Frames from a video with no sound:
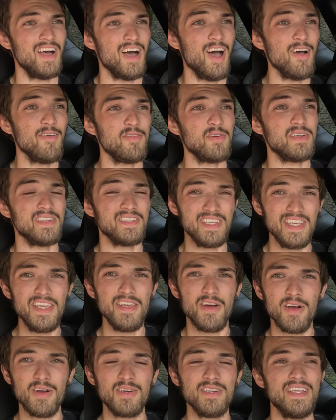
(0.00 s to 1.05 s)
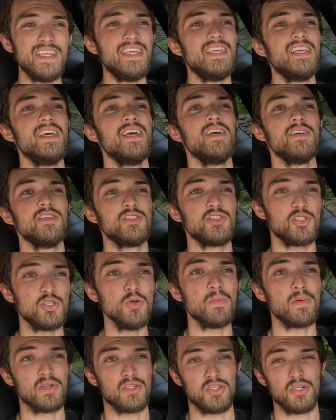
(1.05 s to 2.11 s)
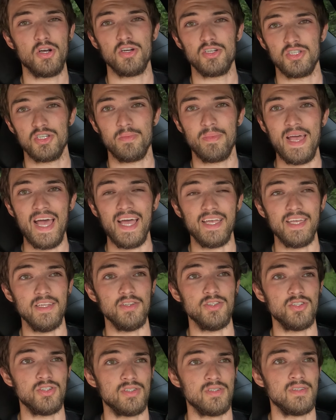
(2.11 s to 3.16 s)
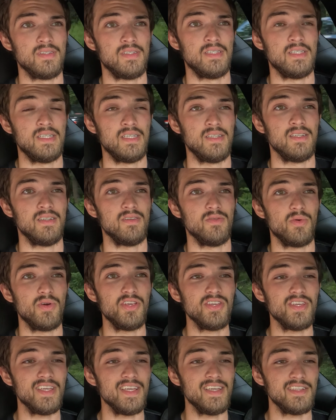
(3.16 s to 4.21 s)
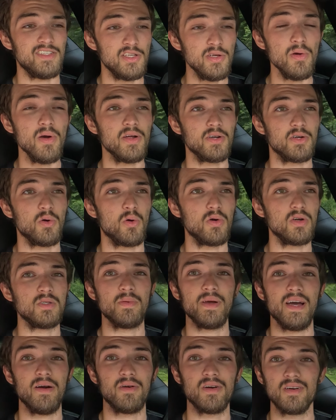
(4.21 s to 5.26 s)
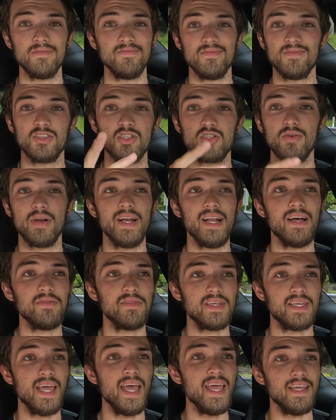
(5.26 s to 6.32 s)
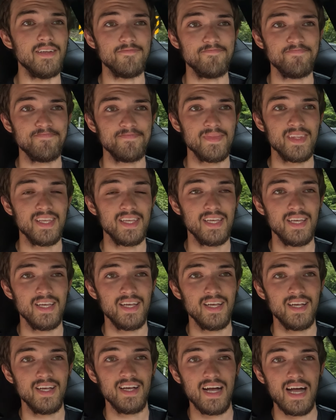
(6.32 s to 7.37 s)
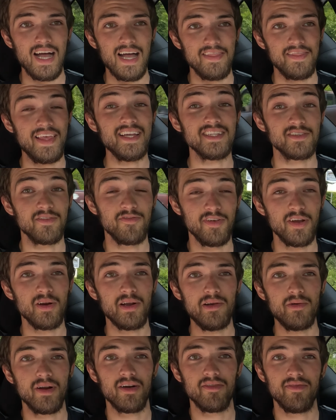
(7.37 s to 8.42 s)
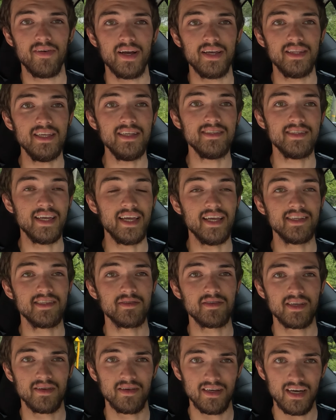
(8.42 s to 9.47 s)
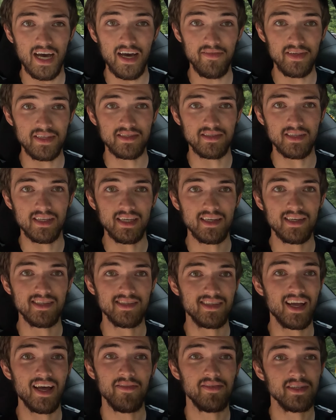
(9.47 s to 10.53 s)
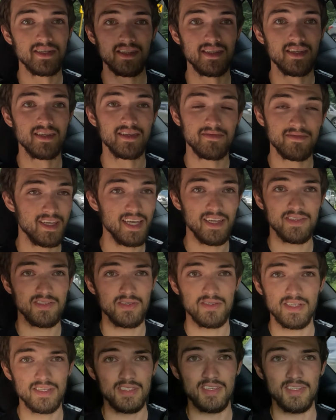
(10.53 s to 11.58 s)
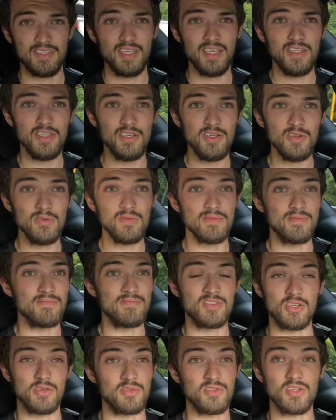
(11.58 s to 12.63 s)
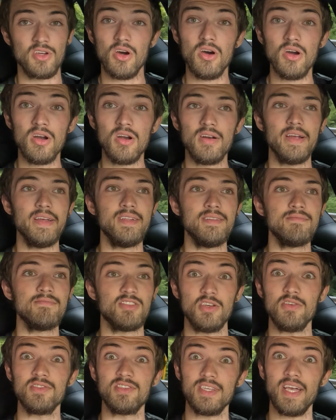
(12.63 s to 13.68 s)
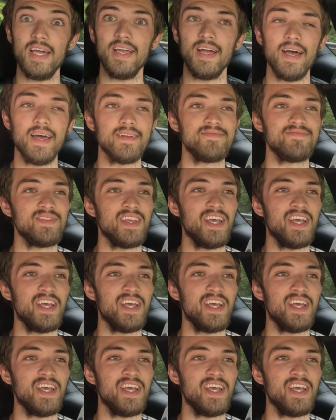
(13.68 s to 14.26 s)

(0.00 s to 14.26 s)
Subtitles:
offered a TRD supercharger package, where you can get 200 horsepower straight out the gate. That's a very rare find these days, obviously, because obviously the kits are discontinued, and so is the car, and so is Scion.